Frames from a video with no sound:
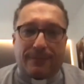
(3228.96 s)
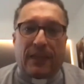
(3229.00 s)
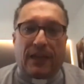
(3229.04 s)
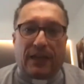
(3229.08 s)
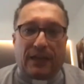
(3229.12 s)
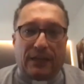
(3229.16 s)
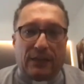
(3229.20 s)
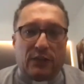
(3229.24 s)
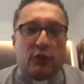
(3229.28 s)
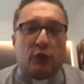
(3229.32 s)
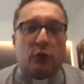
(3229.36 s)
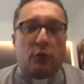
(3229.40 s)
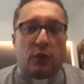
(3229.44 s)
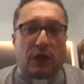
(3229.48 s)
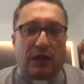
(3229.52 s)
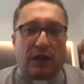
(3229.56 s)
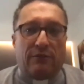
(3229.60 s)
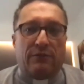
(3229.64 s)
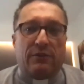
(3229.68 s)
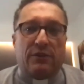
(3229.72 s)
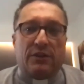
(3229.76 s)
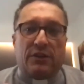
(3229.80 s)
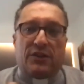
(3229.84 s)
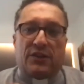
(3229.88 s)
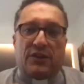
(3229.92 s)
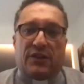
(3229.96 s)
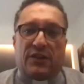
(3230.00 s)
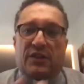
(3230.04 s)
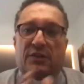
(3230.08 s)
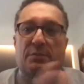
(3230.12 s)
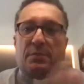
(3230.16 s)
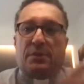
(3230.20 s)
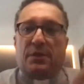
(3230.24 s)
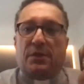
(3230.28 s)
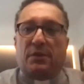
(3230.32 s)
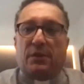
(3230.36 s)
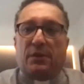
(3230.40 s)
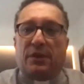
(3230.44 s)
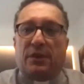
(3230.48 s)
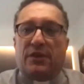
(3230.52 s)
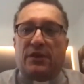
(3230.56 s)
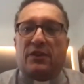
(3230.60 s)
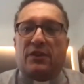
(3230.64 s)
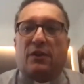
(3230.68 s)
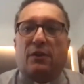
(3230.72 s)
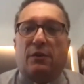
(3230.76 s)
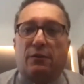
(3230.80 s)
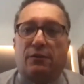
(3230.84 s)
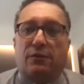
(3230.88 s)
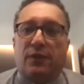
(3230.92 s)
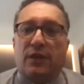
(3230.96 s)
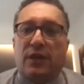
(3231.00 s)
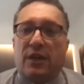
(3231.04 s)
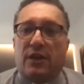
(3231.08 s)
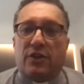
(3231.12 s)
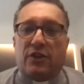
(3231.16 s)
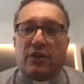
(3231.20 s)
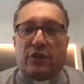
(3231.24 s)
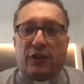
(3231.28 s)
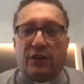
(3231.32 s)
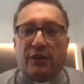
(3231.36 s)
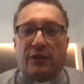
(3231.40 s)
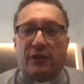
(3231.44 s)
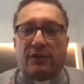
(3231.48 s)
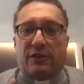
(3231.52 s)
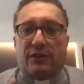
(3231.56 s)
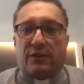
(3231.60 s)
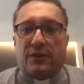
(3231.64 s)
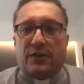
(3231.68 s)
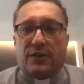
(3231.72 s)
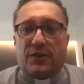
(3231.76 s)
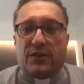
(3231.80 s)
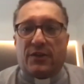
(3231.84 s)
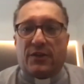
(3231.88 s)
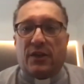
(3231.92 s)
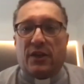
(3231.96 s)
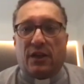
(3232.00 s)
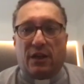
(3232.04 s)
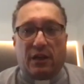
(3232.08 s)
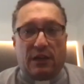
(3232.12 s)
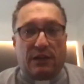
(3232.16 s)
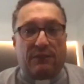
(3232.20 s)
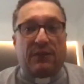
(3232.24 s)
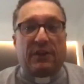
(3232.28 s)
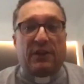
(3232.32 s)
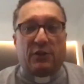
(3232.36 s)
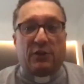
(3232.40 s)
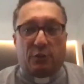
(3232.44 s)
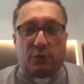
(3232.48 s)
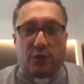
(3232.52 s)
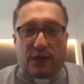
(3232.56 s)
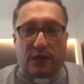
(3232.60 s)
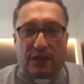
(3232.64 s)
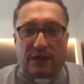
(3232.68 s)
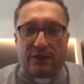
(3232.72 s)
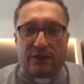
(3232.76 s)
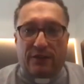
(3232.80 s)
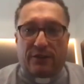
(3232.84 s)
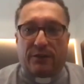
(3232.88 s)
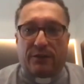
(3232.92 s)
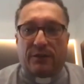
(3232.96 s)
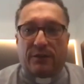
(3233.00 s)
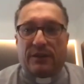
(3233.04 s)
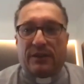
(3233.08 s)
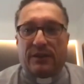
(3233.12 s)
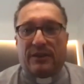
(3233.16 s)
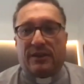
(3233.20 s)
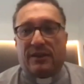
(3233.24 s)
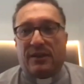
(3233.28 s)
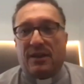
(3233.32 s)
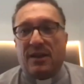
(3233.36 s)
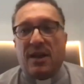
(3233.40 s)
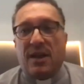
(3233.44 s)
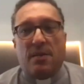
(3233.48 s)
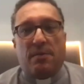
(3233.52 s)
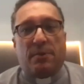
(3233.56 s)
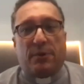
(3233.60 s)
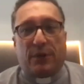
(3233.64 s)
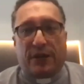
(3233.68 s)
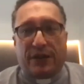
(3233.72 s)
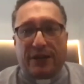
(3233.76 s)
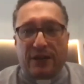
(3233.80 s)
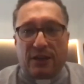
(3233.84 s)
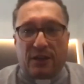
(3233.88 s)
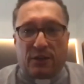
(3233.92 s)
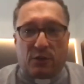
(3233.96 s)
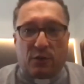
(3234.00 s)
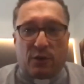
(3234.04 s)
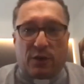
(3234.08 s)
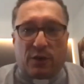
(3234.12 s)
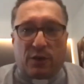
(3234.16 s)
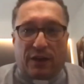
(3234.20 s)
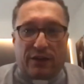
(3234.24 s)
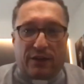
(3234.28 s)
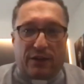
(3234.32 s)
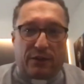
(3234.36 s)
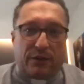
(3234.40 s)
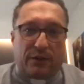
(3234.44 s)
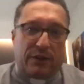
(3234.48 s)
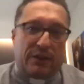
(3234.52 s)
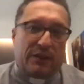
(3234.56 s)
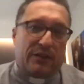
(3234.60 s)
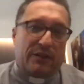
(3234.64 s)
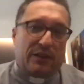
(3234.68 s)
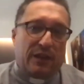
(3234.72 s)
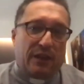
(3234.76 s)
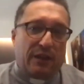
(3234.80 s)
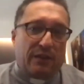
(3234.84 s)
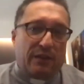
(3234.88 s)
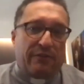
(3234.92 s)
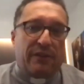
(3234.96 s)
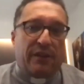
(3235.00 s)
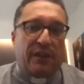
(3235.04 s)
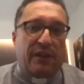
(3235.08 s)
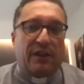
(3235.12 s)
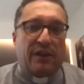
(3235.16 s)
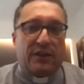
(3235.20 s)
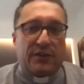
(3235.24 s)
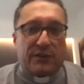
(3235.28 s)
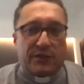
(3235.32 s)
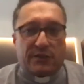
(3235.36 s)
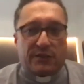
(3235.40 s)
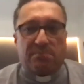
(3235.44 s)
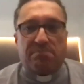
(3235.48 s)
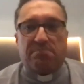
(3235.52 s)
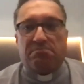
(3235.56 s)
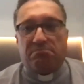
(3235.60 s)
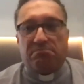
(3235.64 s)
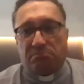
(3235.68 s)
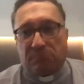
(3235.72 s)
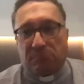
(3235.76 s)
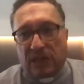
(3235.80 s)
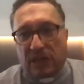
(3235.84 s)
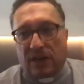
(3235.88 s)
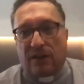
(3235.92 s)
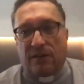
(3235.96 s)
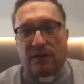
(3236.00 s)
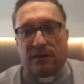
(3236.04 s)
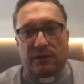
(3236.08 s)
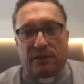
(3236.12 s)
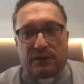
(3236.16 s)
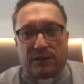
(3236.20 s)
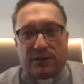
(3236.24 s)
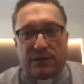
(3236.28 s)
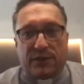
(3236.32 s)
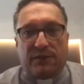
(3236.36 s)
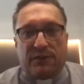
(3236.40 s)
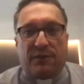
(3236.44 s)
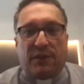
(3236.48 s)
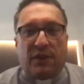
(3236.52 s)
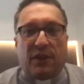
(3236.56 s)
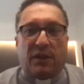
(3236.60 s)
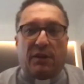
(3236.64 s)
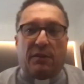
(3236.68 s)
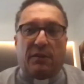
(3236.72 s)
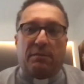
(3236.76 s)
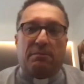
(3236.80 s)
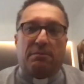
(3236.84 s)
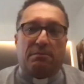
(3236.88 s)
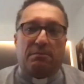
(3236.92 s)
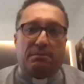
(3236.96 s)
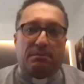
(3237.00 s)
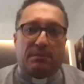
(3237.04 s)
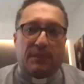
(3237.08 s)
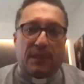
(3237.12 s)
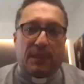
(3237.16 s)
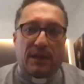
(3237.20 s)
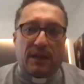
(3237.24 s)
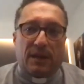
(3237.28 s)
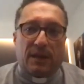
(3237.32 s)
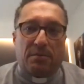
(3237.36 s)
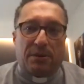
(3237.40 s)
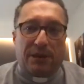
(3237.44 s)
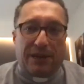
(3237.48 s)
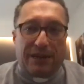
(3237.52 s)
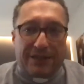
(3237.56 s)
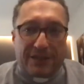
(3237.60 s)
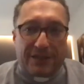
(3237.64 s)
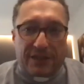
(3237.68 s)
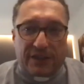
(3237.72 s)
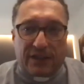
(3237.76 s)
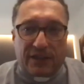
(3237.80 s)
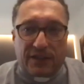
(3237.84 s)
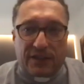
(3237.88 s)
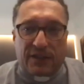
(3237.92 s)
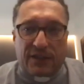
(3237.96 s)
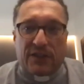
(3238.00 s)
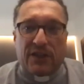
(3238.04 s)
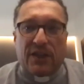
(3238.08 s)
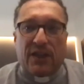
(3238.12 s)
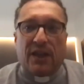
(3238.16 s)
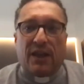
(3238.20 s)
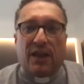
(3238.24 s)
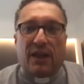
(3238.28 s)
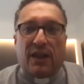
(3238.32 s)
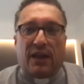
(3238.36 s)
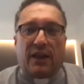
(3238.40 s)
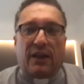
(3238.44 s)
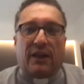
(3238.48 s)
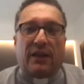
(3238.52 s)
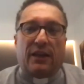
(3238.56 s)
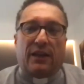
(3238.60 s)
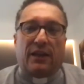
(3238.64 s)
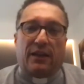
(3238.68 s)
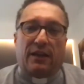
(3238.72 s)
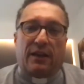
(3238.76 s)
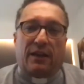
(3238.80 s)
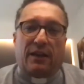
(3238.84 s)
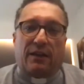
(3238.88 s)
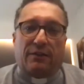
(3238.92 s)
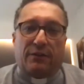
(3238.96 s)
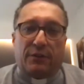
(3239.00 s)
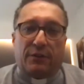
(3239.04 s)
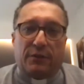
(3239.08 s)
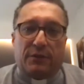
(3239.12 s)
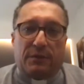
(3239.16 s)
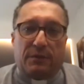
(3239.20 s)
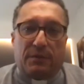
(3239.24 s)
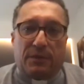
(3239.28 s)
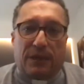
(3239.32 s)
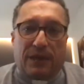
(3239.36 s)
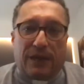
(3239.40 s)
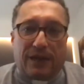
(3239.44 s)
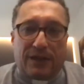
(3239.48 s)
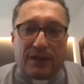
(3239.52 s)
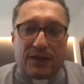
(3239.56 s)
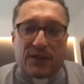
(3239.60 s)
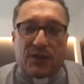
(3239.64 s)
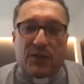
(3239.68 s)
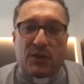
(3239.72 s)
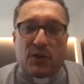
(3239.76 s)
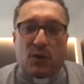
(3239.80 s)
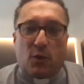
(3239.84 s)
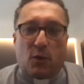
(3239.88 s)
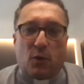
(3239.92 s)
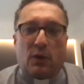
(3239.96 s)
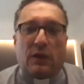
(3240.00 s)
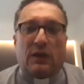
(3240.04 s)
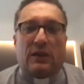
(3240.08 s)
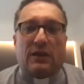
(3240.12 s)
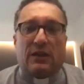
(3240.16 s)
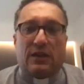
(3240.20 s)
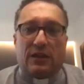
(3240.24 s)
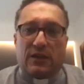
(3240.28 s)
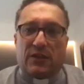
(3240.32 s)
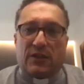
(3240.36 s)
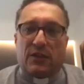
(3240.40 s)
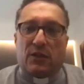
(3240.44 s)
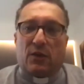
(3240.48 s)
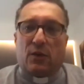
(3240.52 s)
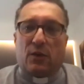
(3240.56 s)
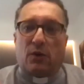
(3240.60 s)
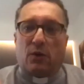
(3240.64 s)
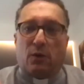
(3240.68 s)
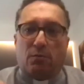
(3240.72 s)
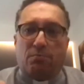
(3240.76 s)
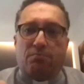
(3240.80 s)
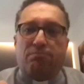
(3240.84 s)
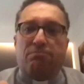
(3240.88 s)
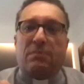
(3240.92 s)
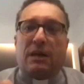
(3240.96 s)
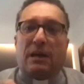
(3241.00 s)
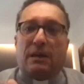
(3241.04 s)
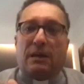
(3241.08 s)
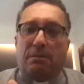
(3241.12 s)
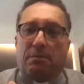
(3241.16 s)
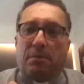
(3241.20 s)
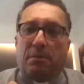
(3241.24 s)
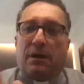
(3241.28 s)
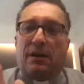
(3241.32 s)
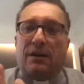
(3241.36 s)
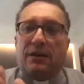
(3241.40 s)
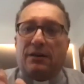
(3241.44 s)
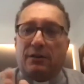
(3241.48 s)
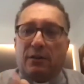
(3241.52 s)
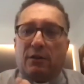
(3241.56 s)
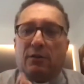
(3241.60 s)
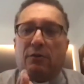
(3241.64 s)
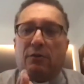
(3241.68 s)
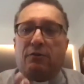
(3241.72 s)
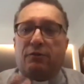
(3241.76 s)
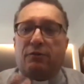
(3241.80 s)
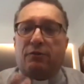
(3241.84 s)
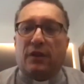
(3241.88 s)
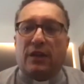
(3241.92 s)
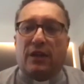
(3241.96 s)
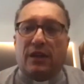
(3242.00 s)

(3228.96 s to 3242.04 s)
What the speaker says: and to have this experience of shelters, living together, praying together in the evenings, yeah, receiving blessings after the mass. So it's all part of